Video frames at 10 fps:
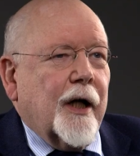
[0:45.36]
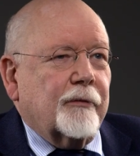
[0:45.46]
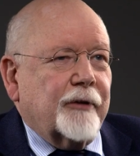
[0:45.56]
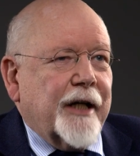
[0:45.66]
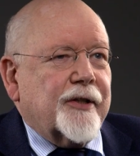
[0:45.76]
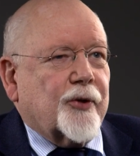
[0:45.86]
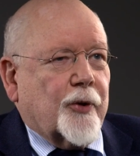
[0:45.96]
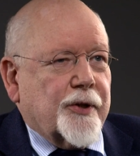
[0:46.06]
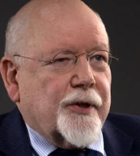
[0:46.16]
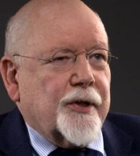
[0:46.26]
of light
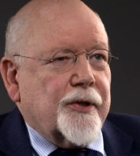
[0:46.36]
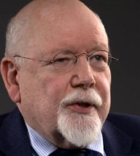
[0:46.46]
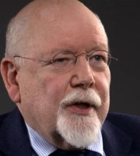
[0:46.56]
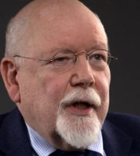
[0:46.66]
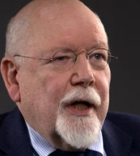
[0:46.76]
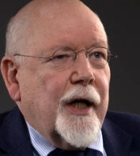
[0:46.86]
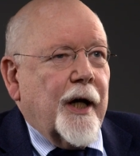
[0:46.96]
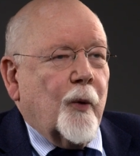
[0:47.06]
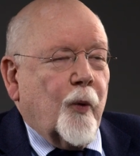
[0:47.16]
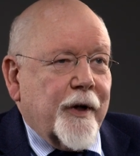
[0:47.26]
sources
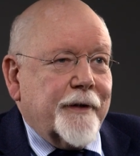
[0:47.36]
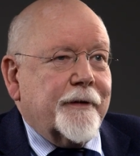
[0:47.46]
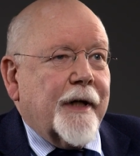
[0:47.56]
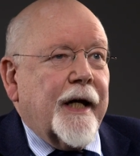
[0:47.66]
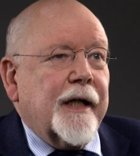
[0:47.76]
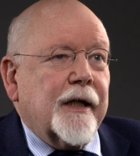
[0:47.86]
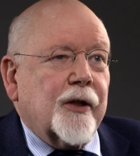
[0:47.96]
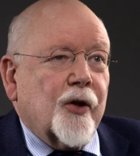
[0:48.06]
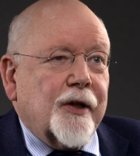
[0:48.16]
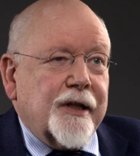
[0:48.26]
with a
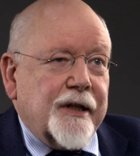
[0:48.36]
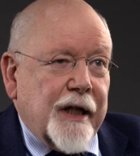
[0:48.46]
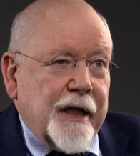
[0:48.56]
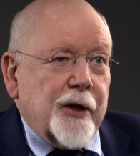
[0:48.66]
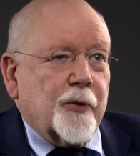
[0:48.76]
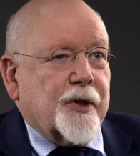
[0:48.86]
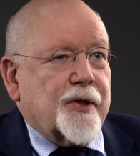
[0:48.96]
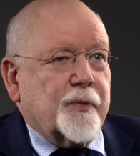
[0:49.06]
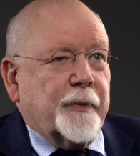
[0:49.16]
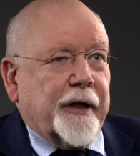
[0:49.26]
continuous
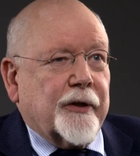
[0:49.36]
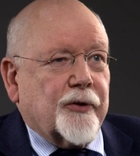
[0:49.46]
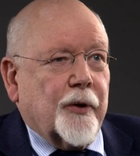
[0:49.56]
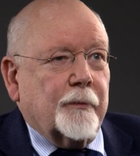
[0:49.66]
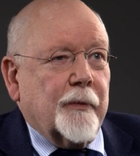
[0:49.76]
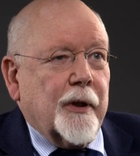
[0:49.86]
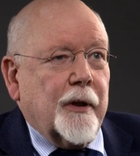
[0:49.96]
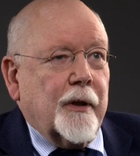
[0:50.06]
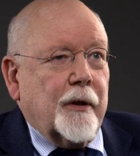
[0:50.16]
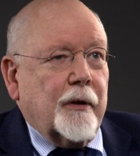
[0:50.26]
spectrum,
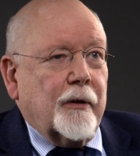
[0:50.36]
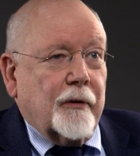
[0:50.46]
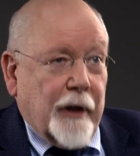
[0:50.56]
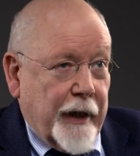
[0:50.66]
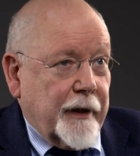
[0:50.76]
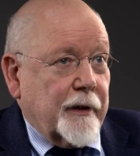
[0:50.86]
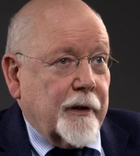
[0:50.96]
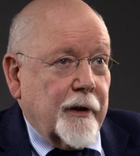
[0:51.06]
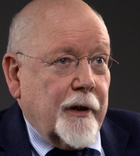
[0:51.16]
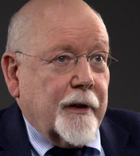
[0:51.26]

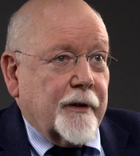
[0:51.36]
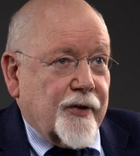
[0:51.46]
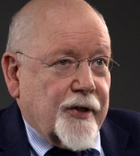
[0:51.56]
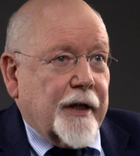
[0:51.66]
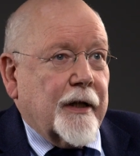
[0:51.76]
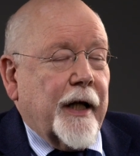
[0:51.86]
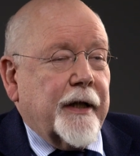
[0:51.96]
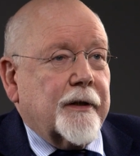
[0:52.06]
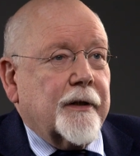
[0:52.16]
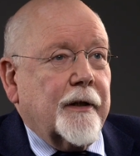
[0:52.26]
like the
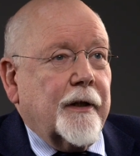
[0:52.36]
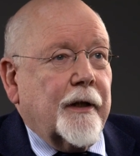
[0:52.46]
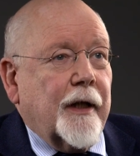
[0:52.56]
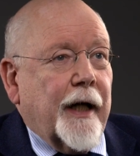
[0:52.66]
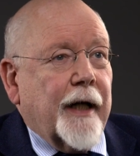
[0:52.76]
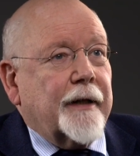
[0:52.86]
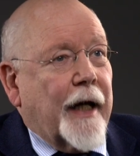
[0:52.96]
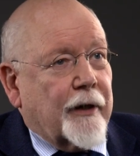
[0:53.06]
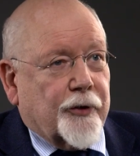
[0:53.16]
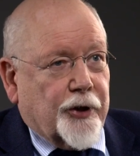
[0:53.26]
sunlight and
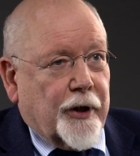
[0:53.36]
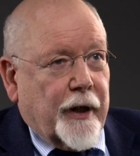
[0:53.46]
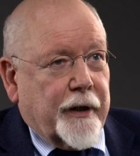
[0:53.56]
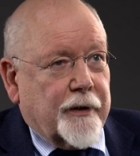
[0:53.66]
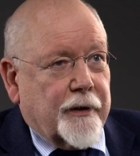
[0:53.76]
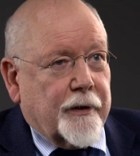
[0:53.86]
halogen light.